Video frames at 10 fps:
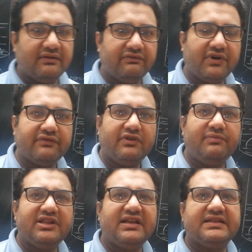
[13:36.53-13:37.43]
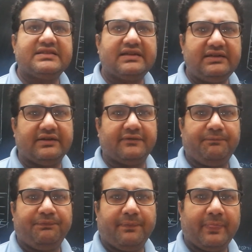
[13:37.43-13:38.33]
What will be the result?
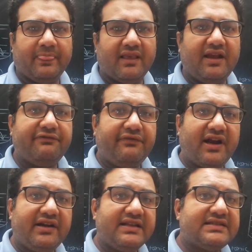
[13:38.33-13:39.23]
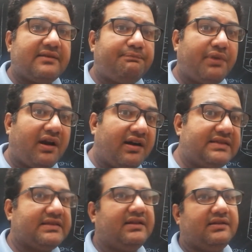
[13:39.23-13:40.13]
If that is a plant
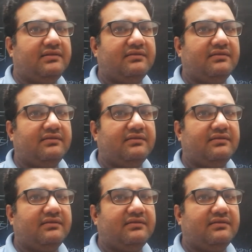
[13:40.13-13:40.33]
cell,